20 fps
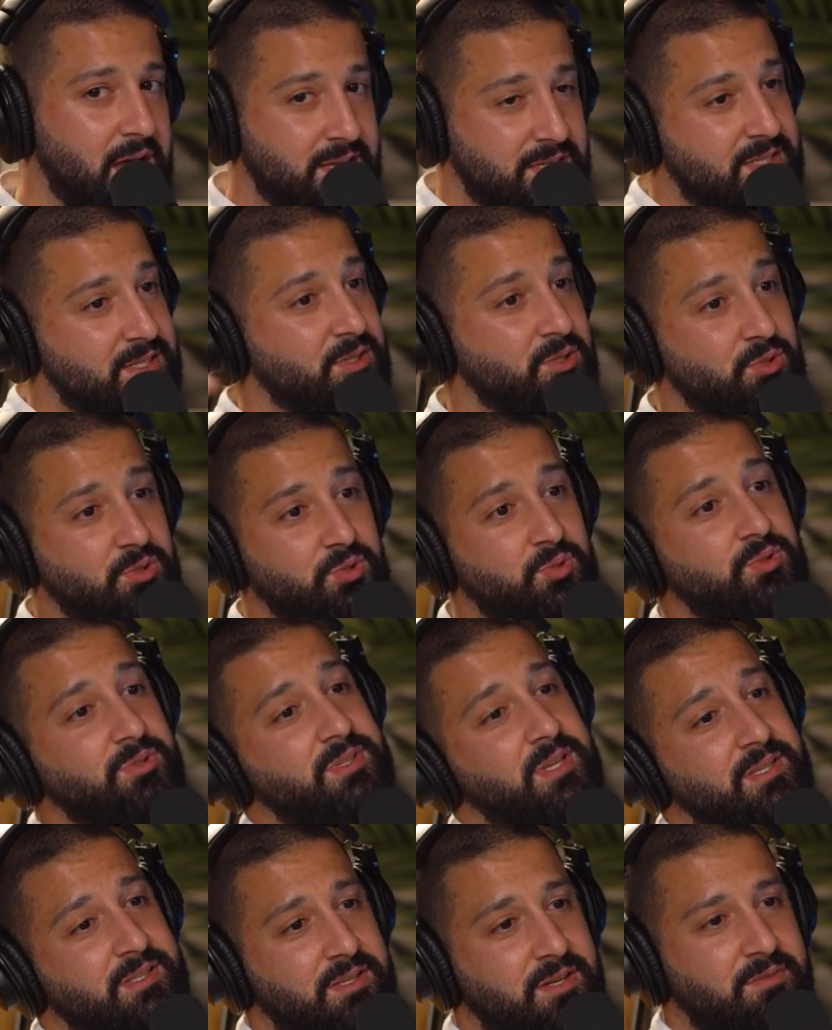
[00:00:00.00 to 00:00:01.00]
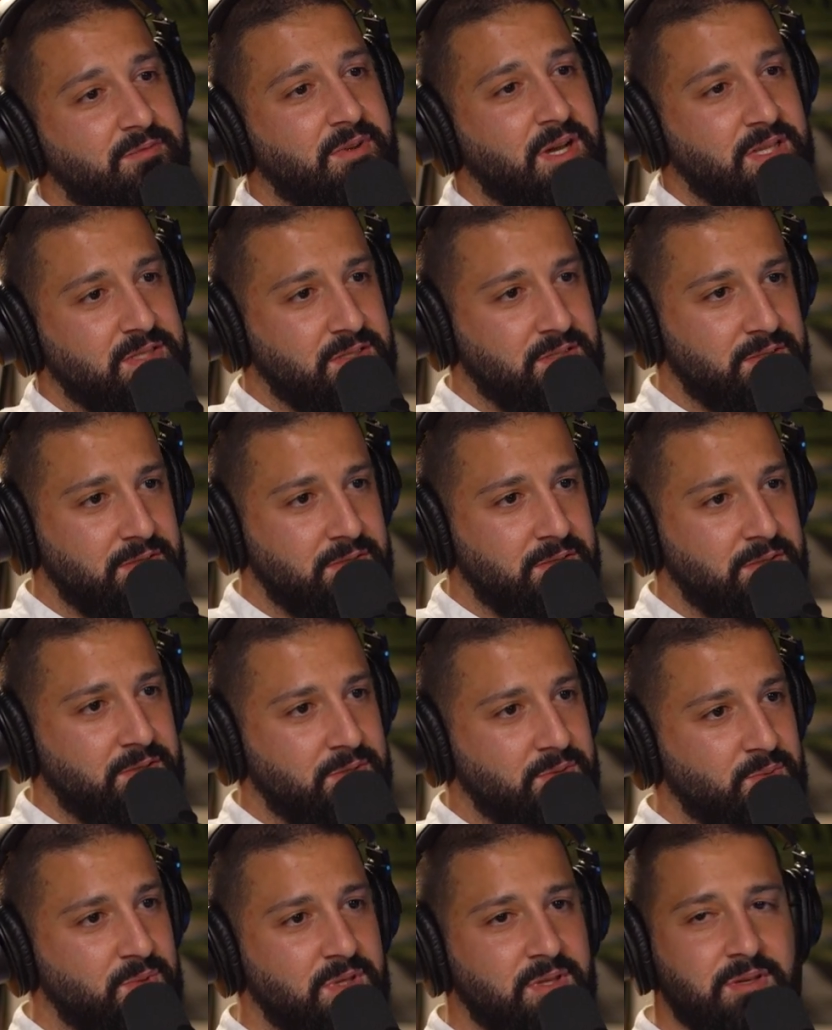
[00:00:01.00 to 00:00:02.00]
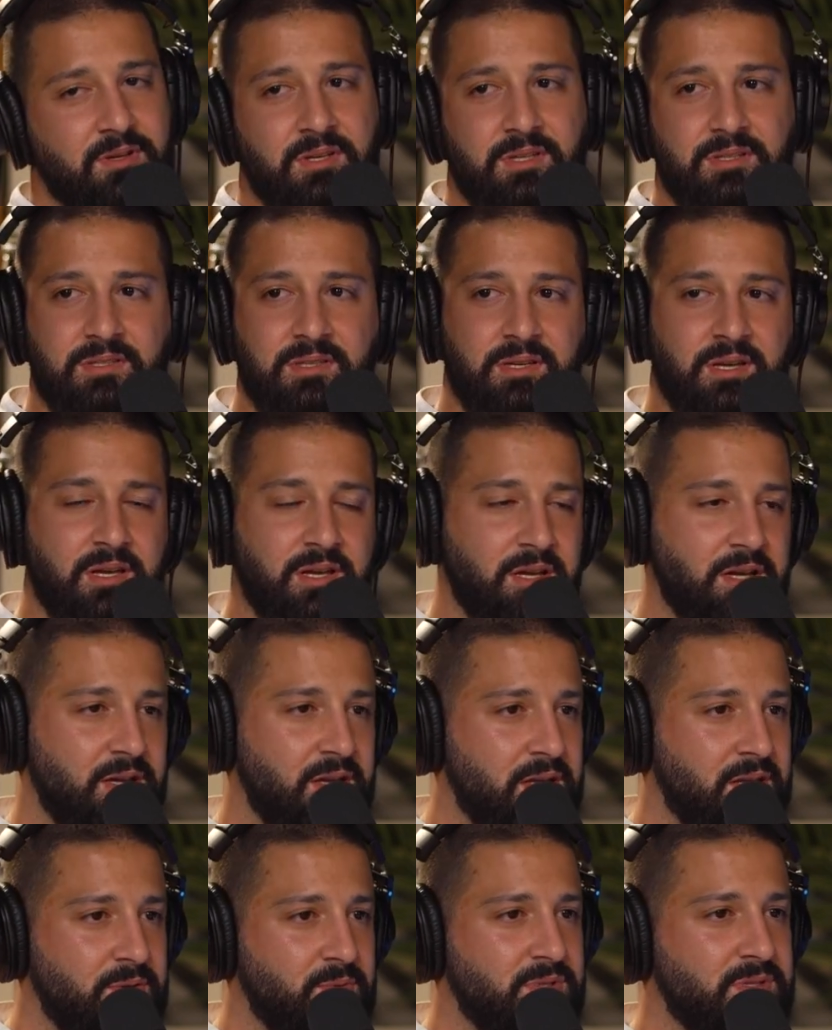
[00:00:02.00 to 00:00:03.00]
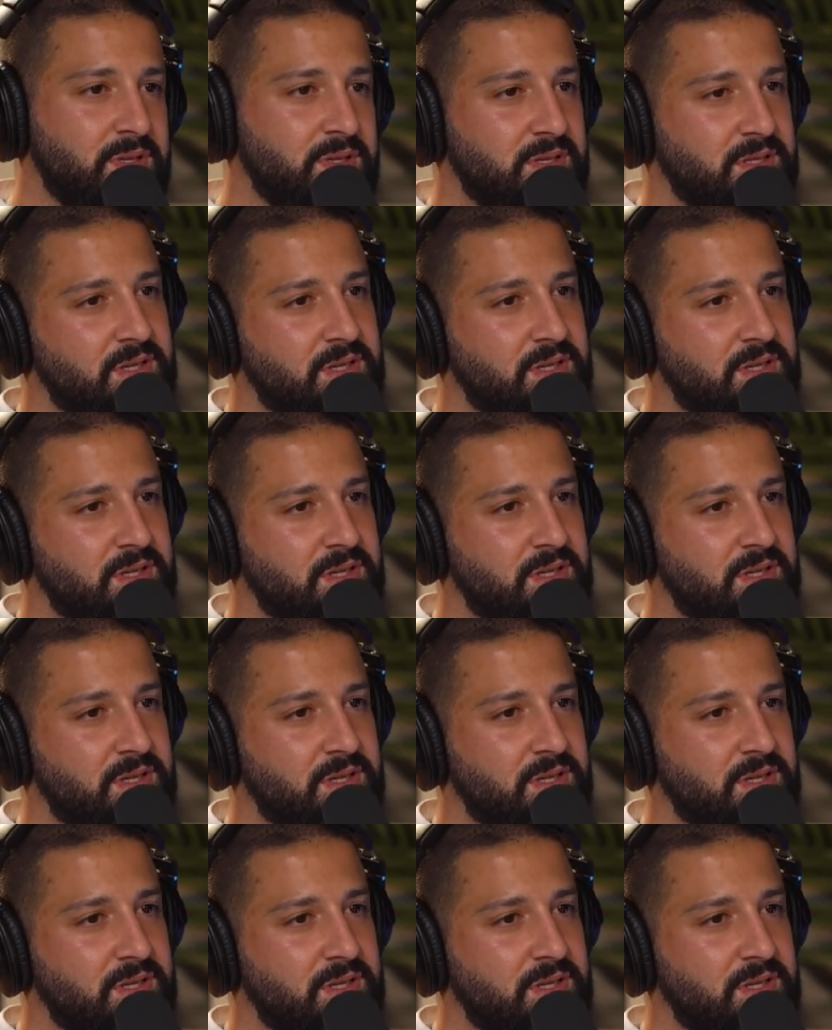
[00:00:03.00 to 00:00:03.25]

I still use as an advisor, whether it's a